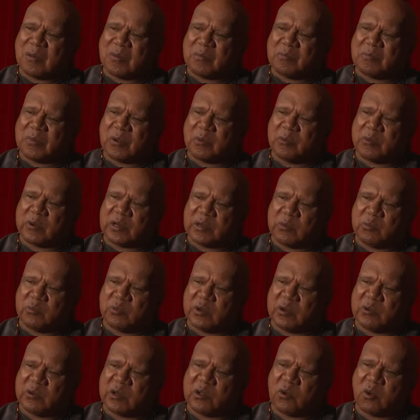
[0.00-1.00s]
but we
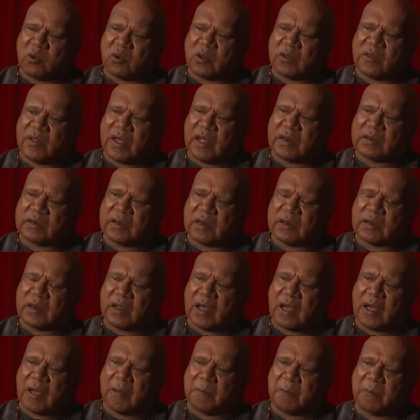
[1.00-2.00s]
recorded that
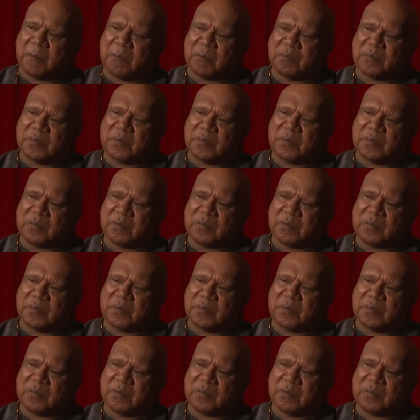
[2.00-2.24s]
in